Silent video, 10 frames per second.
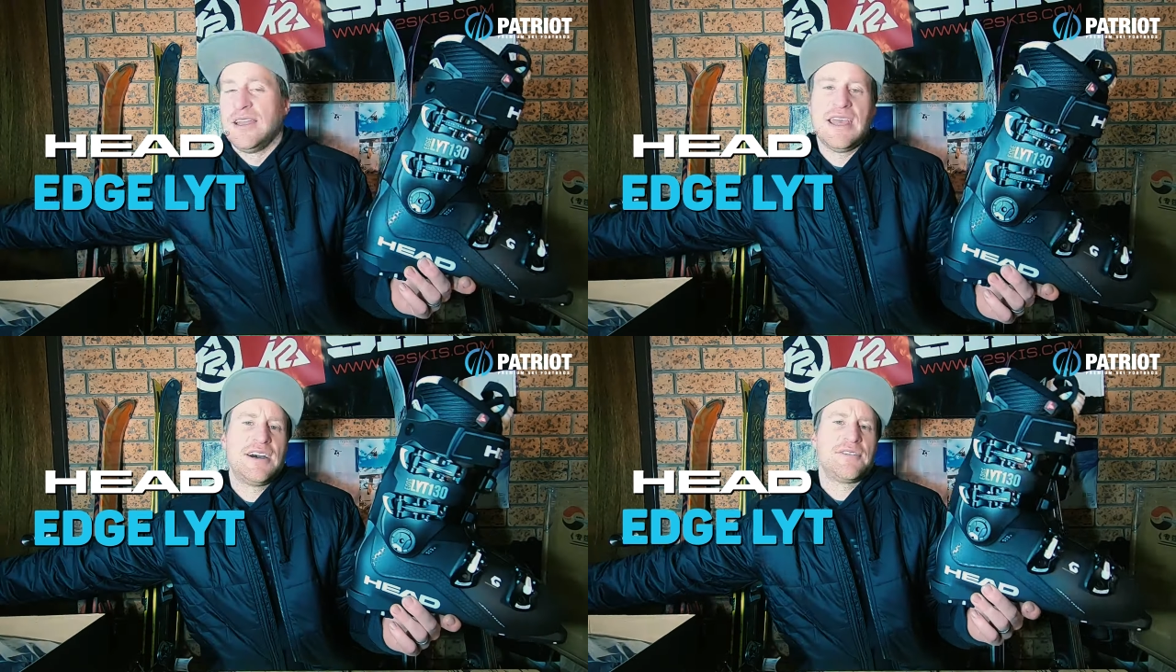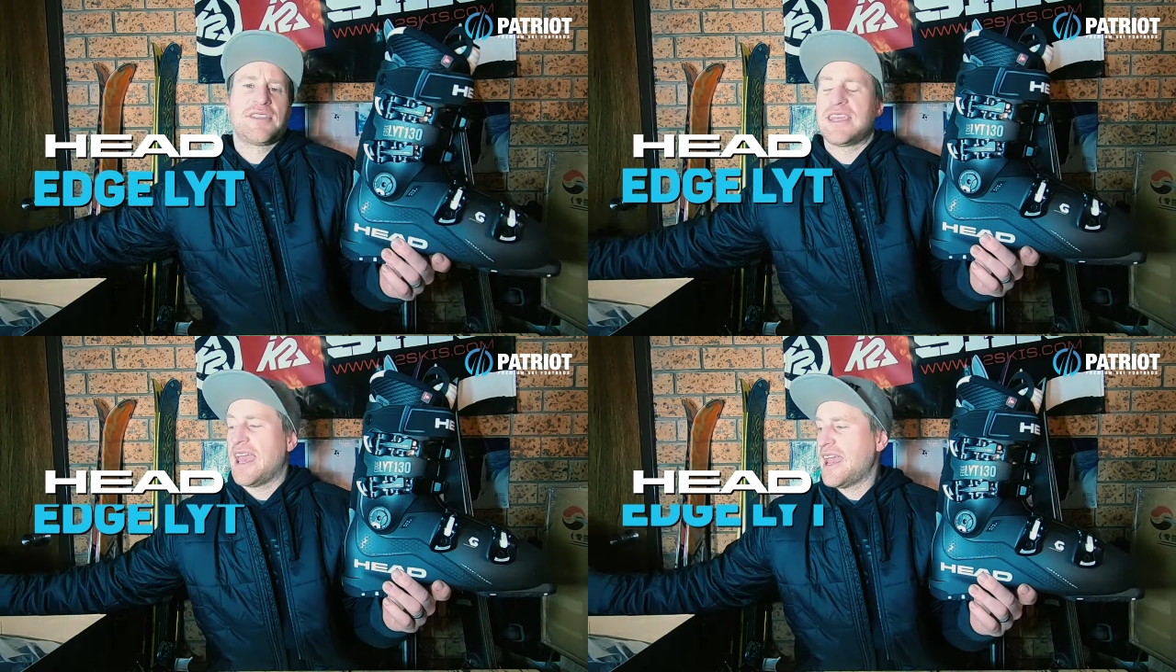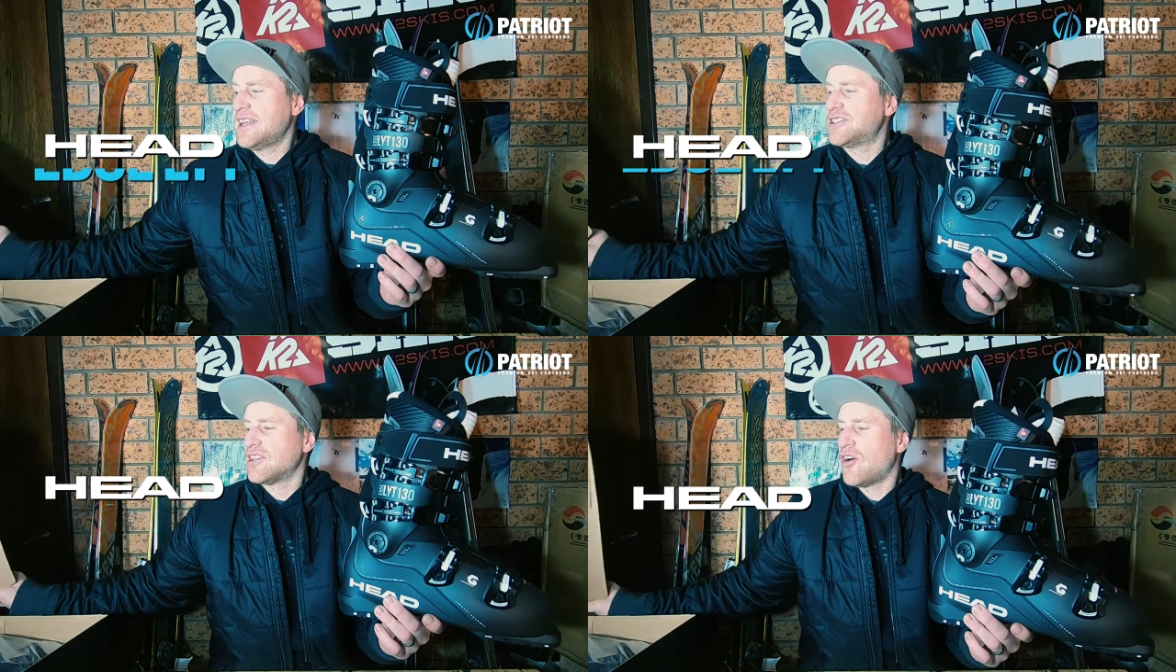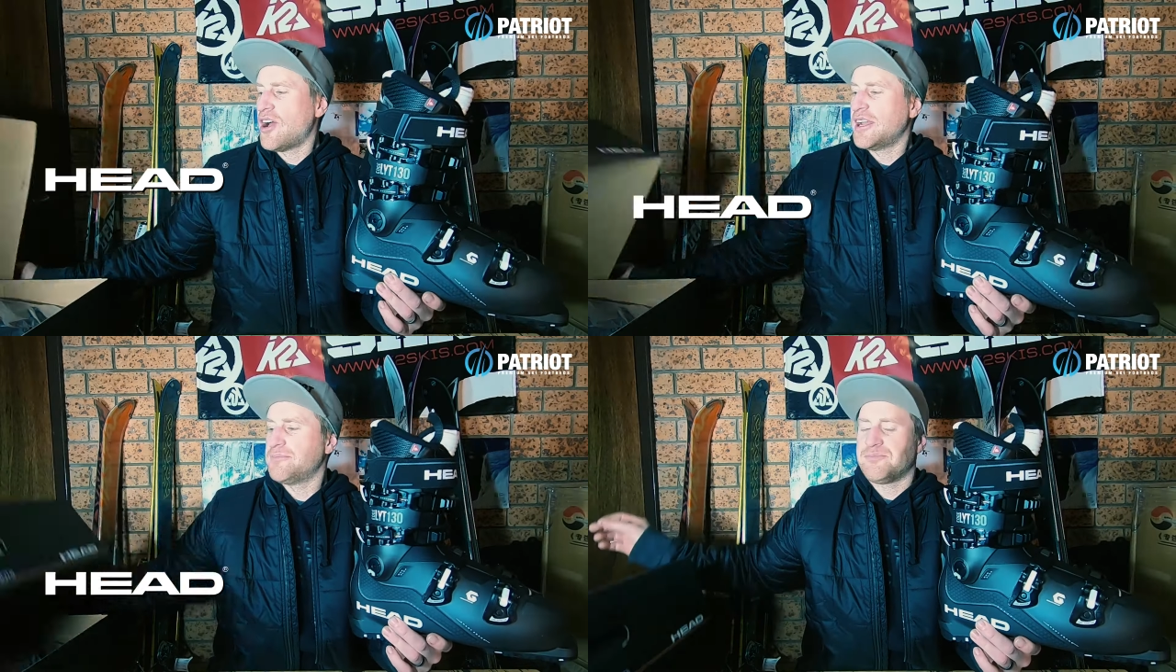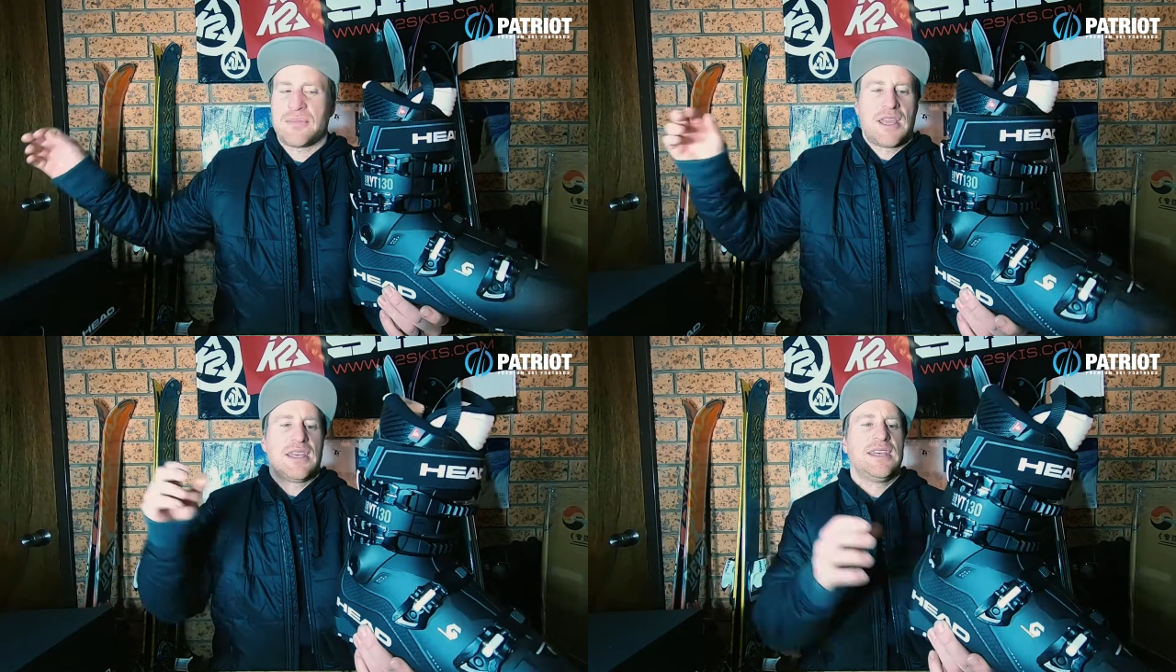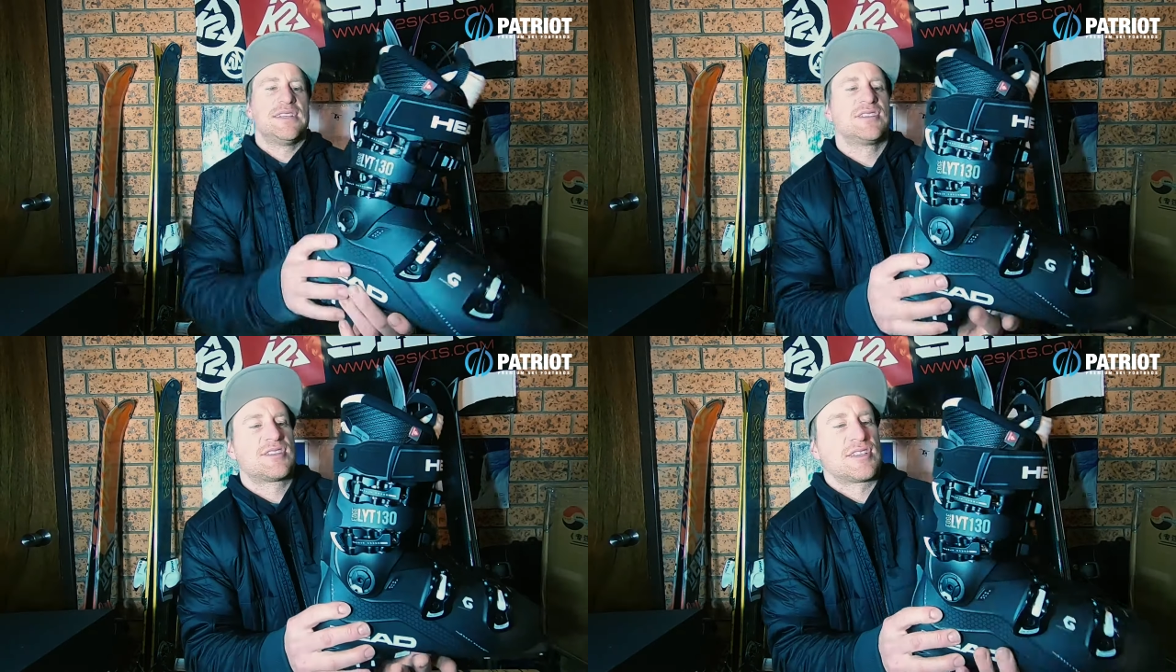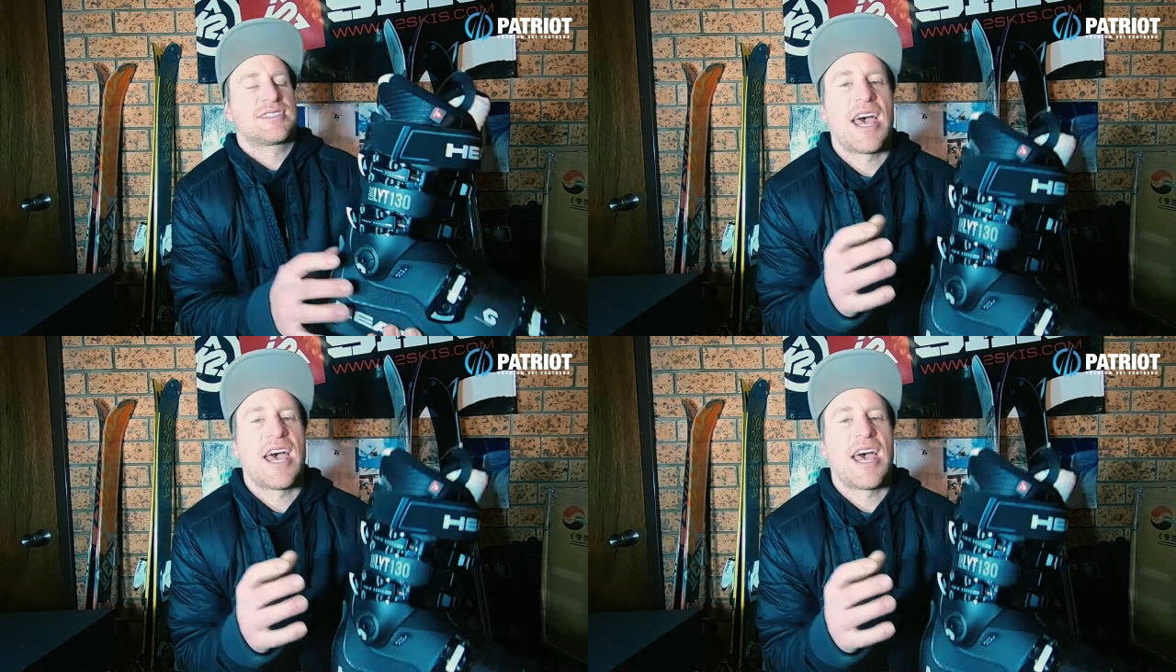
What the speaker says: Now the Edge Lyt is